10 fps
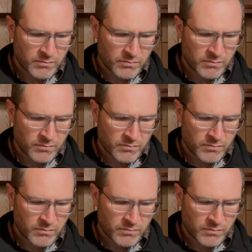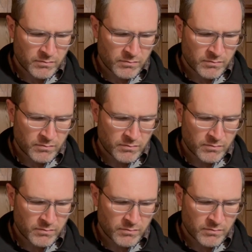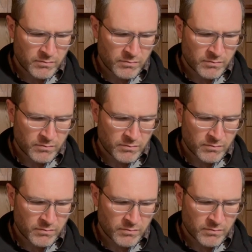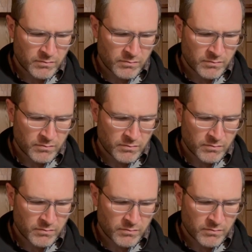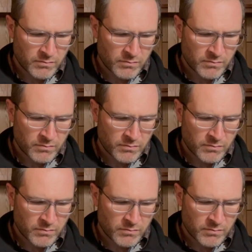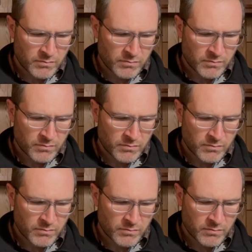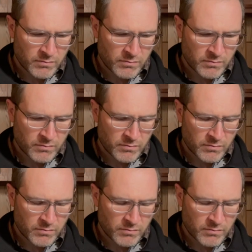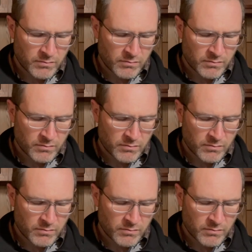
No words are spoken by the person on screen.